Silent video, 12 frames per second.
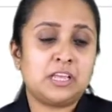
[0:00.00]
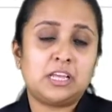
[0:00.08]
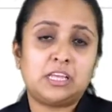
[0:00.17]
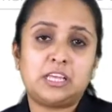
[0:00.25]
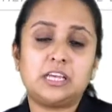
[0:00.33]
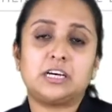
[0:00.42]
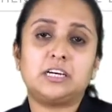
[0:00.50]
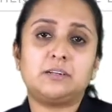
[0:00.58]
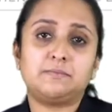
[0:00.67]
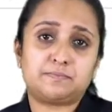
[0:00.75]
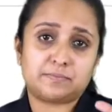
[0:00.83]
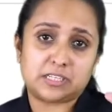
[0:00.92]
Here
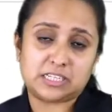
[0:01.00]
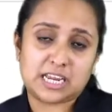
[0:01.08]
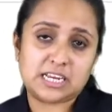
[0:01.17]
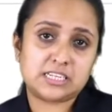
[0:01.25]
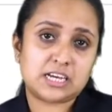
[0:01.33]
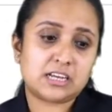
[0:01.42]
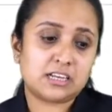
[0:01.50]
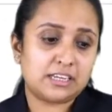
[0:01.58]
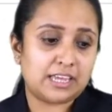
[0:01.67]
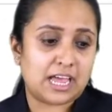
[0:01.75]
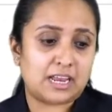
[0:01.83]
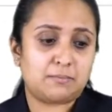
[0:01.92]
the data
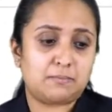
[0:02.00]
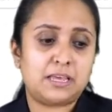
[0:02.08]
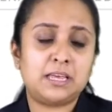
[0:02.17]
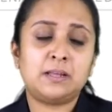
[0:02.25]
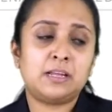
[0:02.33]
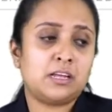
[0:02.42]
can be